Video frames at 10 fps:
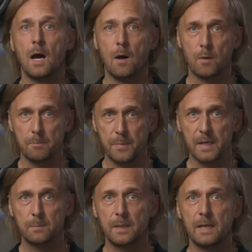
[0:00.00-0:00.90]
Our
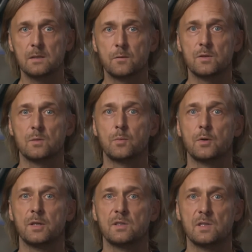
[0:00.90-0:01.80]
big plans for
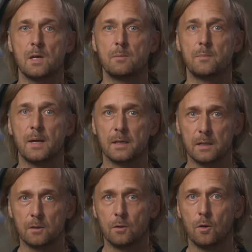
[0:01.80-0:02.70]
supporting Cyberpunk
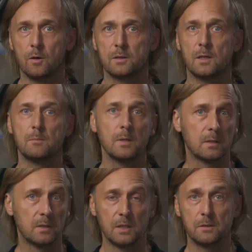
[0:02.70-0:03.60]
in the long term
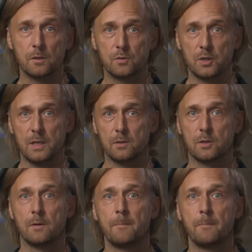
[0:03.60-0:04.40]
did not change.